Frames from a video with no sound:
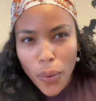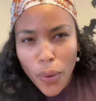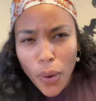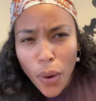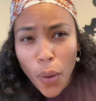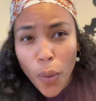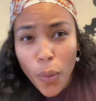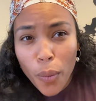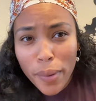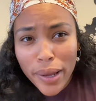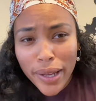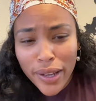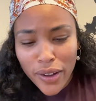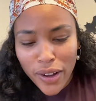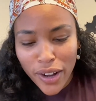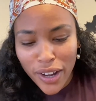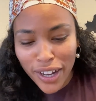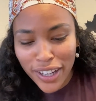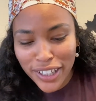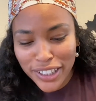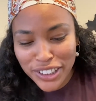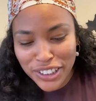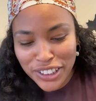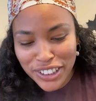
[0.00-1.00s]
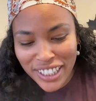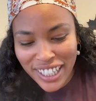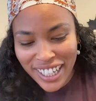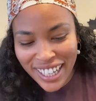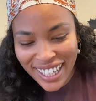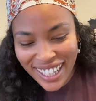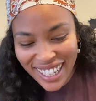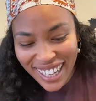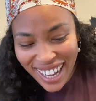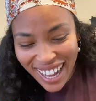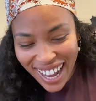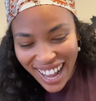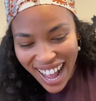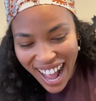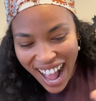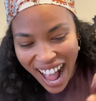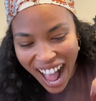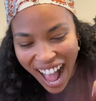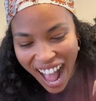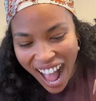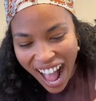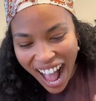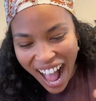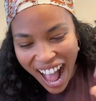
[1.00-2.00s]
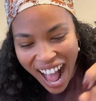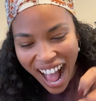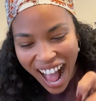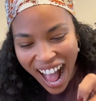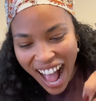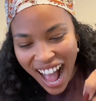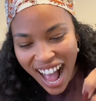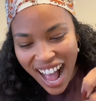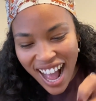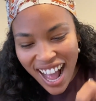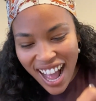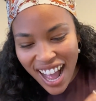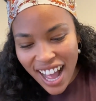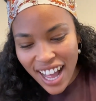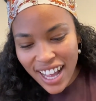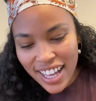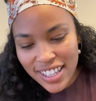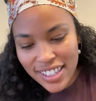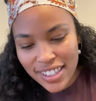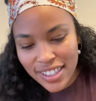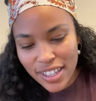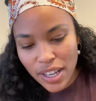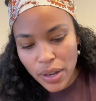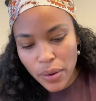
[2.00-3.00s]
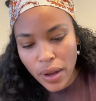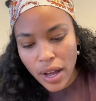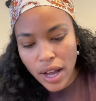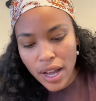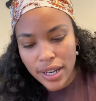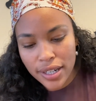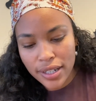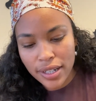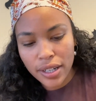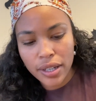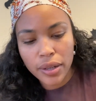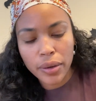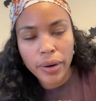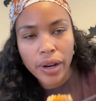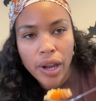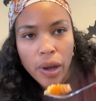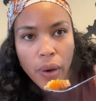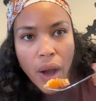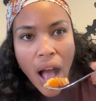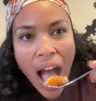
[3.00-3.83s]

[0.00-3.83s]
Oh my gosh. It's so Here we go.